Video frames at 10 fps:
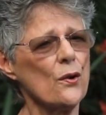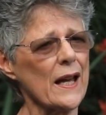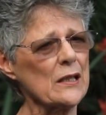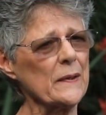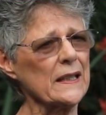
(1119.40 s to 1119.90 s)

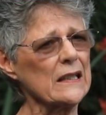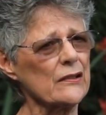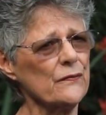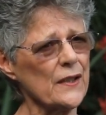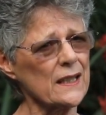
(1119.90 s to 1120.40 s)
had been
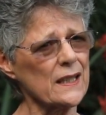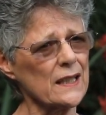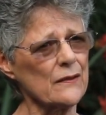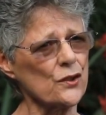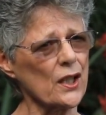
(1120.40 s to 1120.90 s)

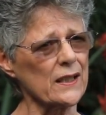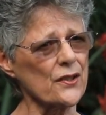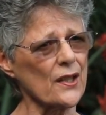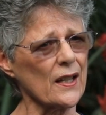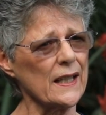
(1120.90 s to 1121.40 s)
convicted of
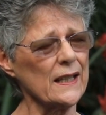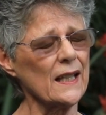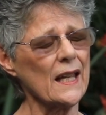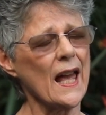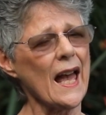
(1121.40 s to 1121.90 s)

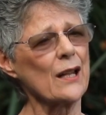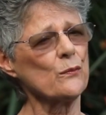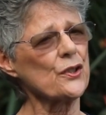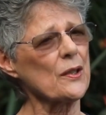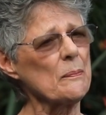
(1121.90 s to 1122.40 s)
genocide
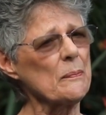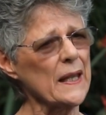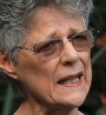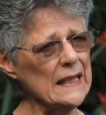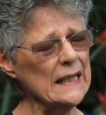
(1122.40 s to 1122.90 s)
and was
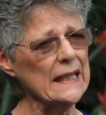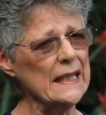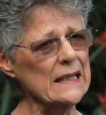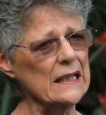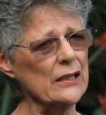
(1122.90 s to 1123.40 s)
appealing
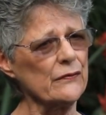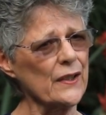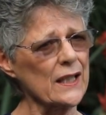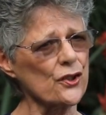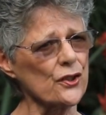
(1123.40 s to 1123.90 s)
his
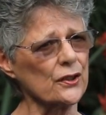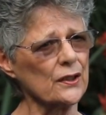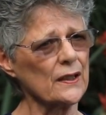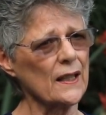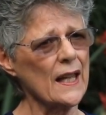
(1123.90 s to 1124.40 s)

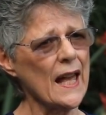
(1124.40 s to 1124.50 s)
conviction.